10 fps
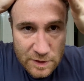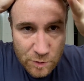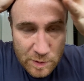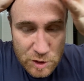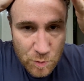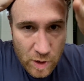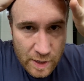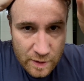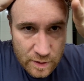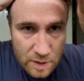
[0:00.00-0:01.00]
it'll be
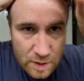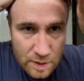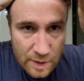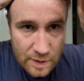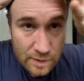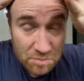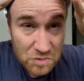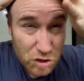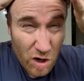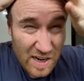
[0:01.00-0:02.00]
spraying
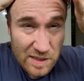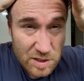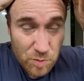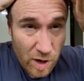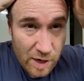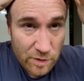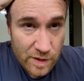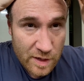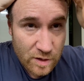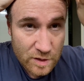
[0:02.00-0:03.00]
shiny spray or
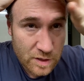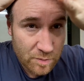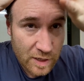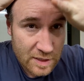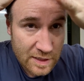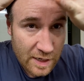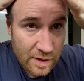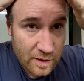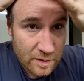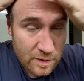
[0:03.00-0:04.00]
anything onto the plastic
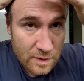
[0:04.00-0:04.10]
either.